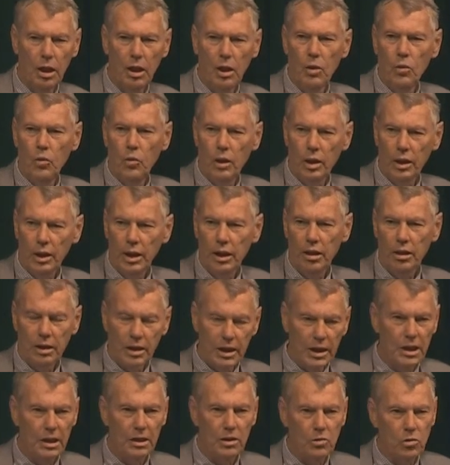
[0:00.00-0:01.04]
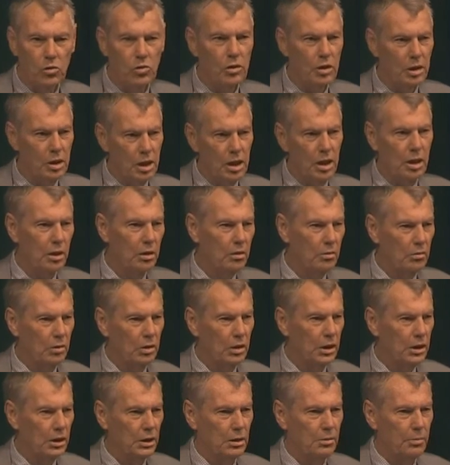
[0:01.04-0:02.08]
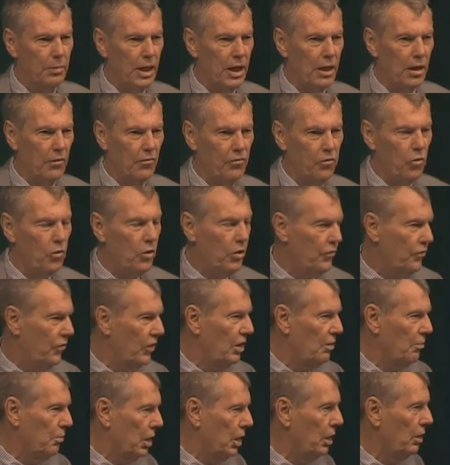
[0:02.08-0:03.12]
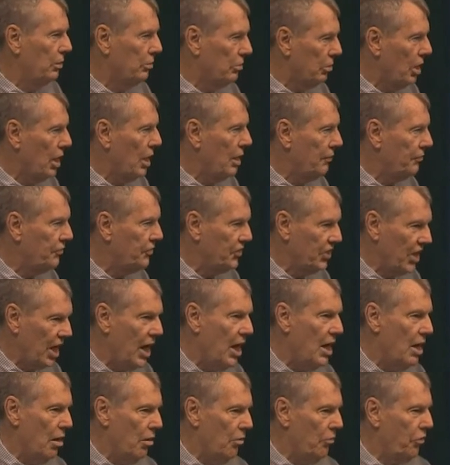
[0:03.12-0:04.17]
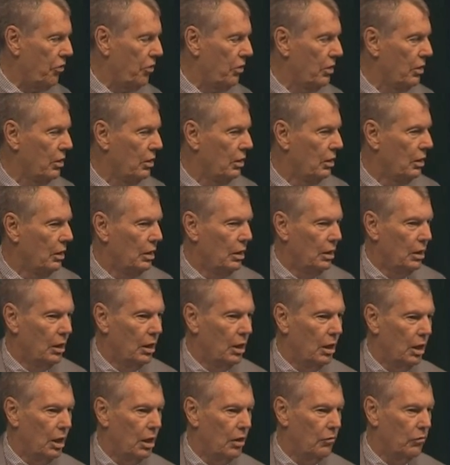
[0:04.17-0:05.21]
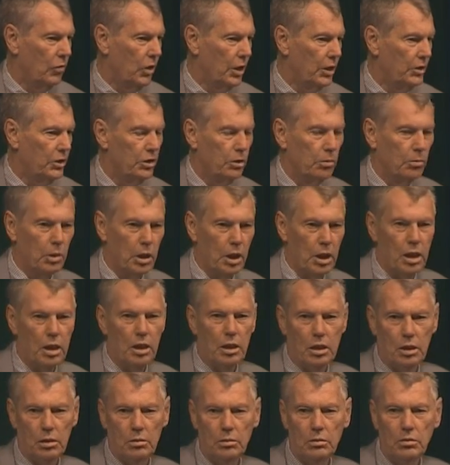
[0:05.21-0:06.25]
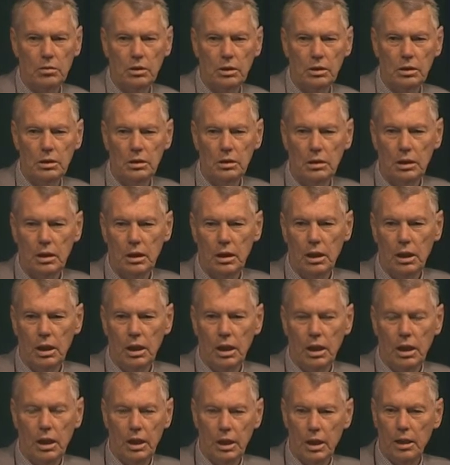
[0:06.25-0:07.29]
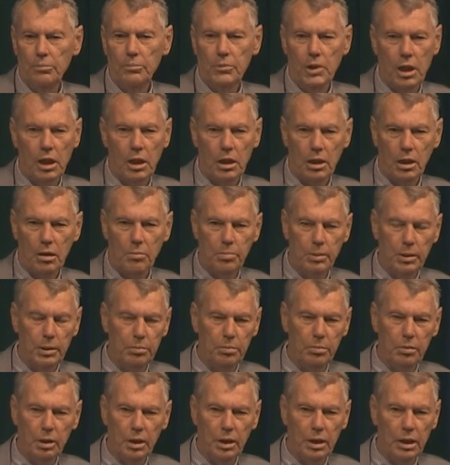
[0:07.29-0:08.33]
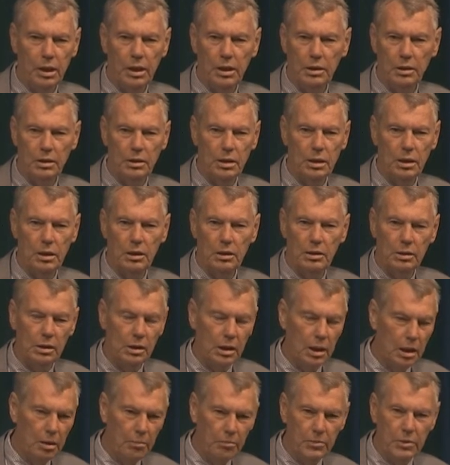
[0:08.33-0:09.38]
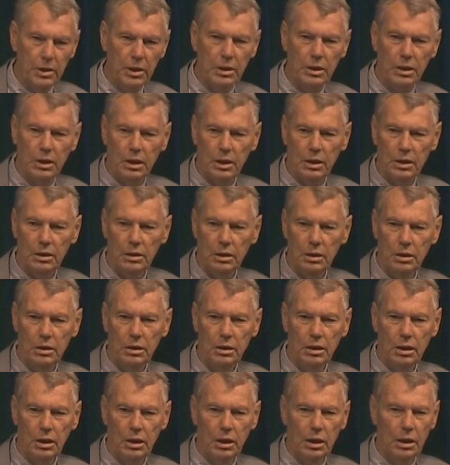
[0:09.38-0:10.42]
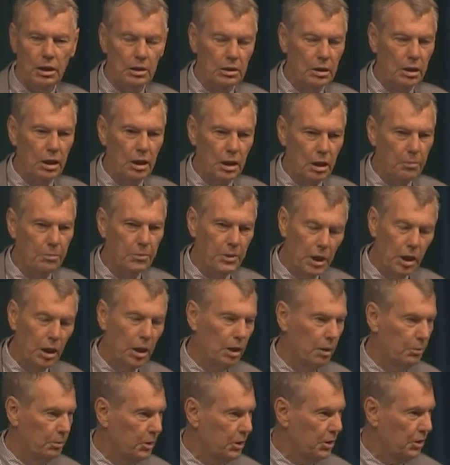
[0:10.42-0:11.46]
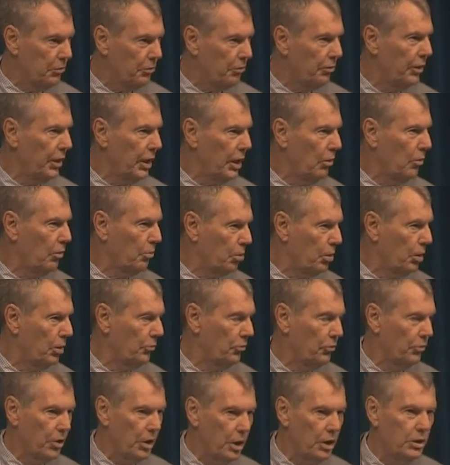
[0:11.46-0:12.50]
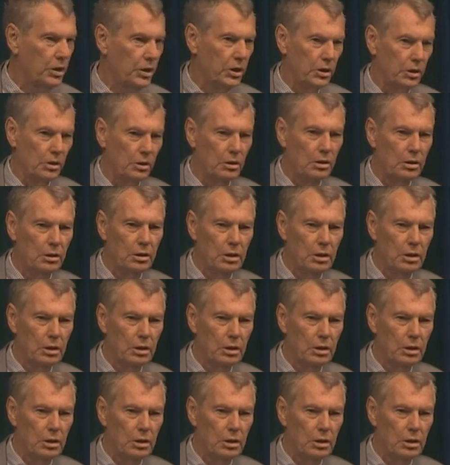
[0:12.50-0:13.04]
Well, now, again, Coronado is about a 45 minute drive south of Rancho Bernardo. And I'm talking to people, and uh, I'm thinking, I, am telling them it's a three hour presentation.